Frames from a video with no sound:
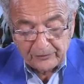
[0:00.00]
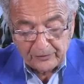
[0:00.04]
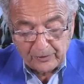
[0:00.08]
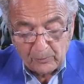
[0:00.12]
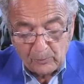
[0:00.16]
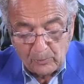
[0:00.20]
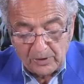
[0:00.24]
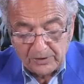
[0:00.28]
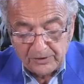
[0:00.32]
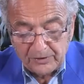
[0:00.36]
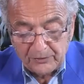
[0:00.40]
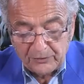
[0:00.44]
I
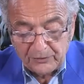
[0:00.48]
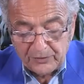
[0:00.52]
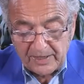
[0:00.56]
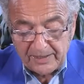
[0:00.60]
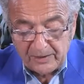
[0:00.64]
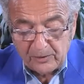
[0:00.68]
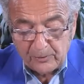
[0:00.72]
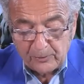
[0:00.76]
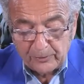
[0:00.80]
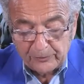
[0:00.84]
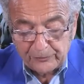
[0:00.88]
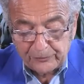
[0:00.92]
want to
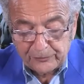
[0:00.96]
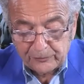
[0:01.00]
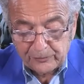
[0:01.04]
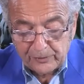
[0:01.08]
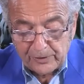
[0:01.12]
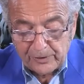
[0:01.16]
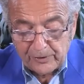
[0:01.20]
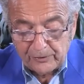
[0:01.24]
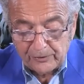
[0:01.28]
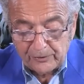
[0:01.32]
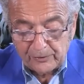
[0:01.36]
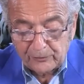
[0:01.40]
thank
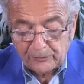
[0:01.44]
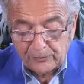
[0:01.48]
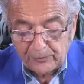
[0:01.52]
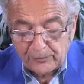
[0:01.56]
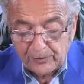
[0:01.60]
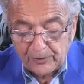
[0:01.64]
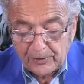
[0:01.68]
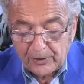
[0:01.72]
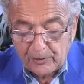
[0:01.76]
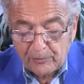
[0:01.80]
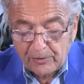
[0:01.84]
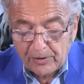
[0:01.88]
Australians for
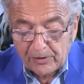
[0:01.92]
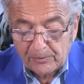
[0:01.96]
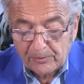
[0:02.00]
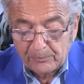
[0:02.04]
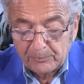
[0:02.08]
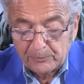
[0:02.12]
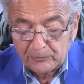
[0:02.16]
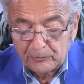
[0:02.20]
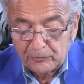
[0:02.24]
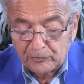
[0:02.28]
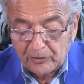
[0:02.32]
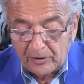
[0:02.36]
their
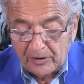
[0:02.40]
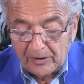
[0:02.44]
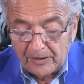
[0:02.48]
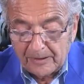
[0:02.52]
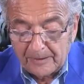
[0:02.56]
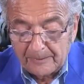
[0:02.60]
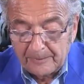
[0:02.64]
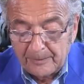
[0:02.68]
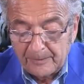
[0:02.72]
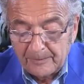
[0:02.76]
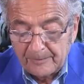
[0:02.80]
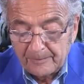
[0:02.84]
incredible
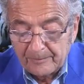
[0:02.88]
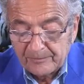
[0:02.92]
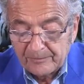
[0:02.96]
job